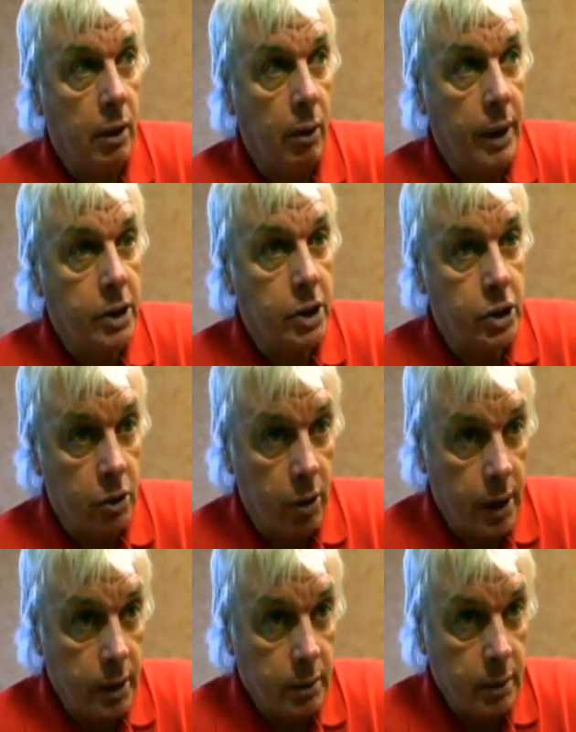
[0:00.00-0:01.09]
Croatia
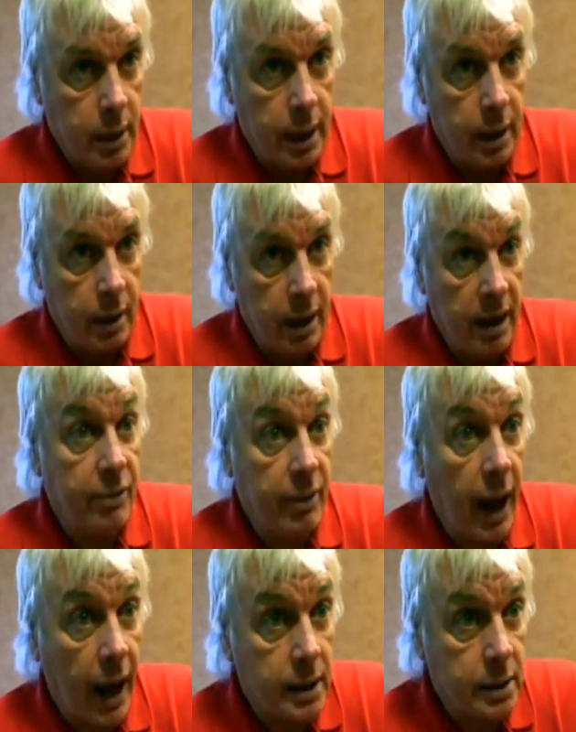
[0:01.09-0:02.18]
joined, if
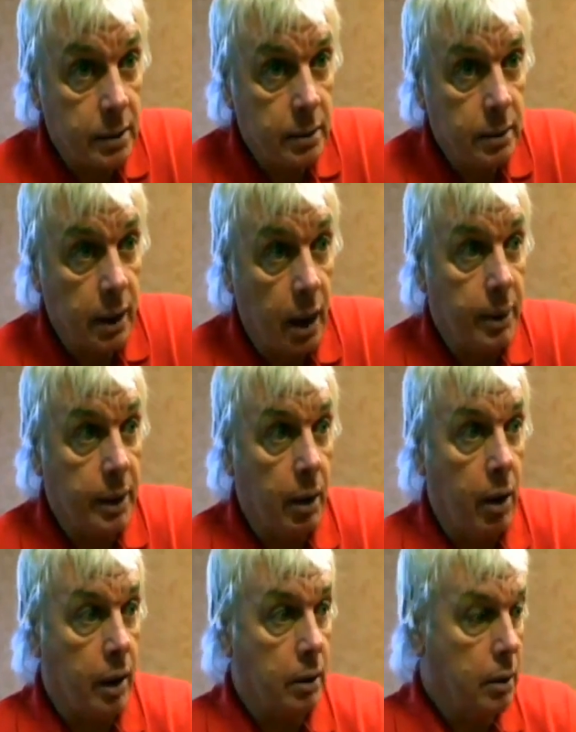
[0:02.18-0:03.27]
that, they'll be
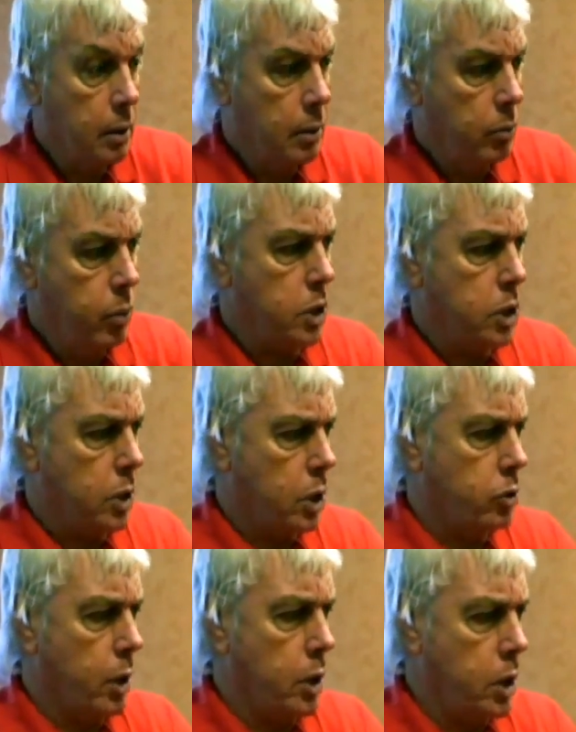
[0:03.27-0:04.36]
going, We didn't
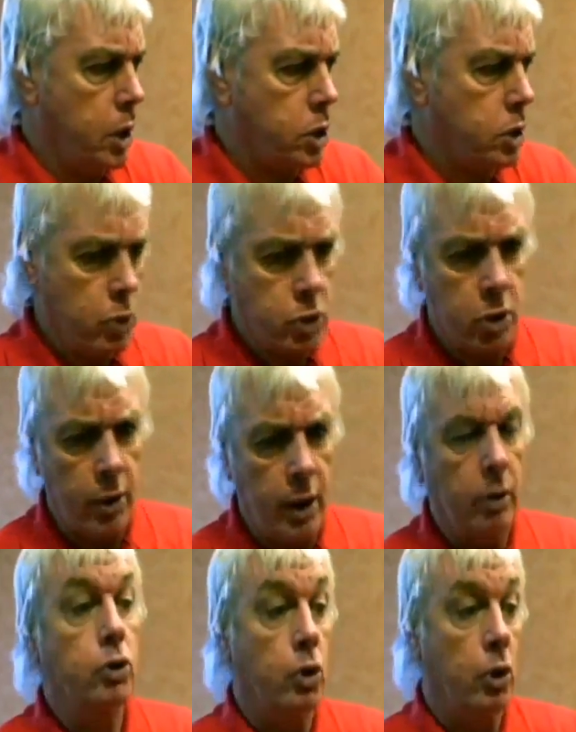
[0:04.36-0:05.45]
agree to this. What's going
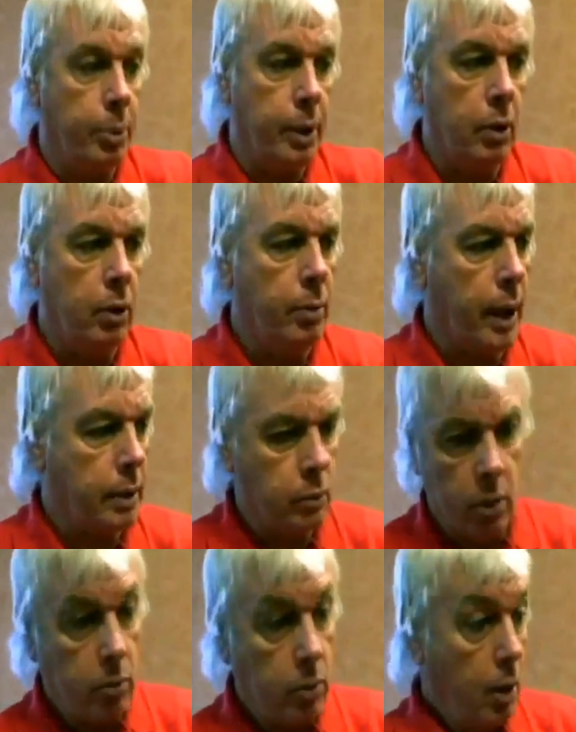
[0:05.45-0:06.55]
on? European law, mate.
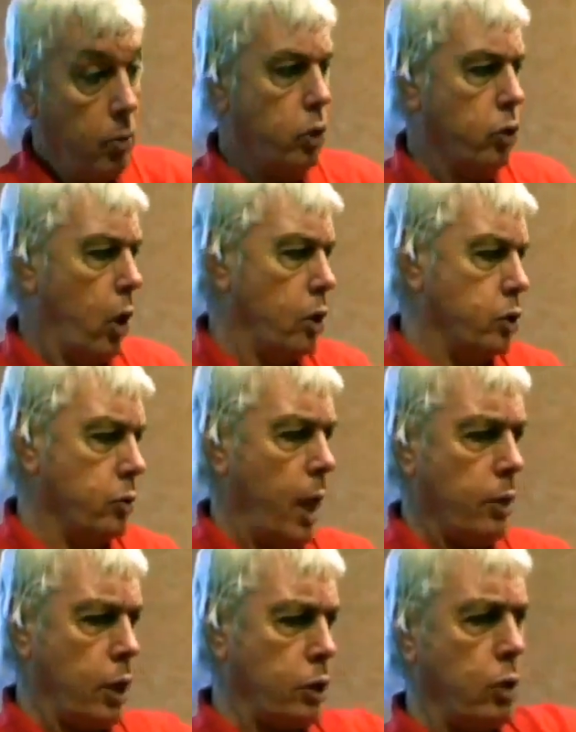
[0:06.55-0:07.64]
Well, you can't do
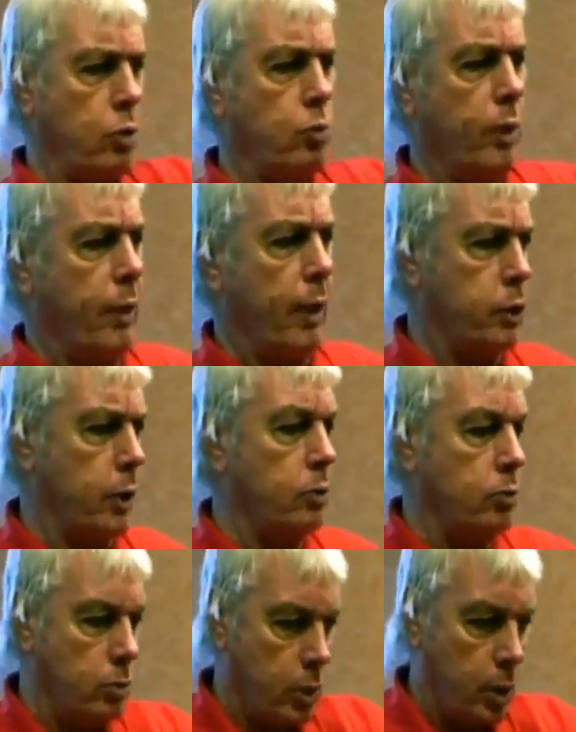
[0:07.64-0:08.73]
that. We've never done
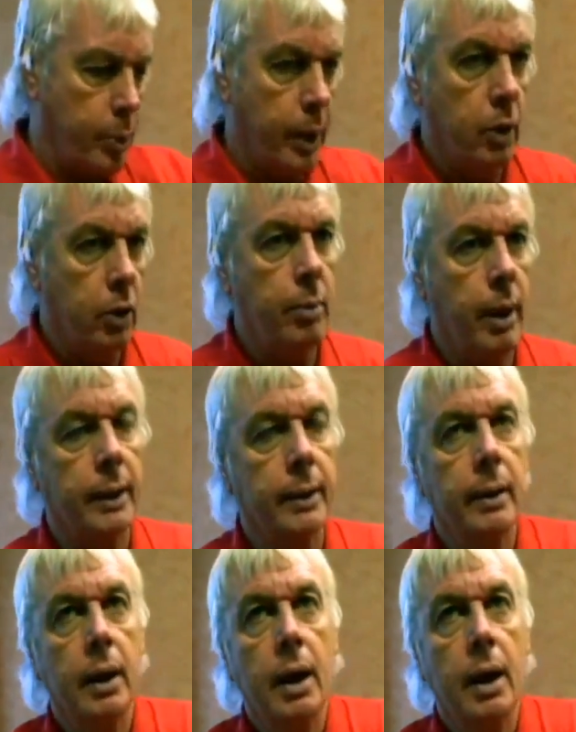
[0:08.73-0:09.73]
European law, mate.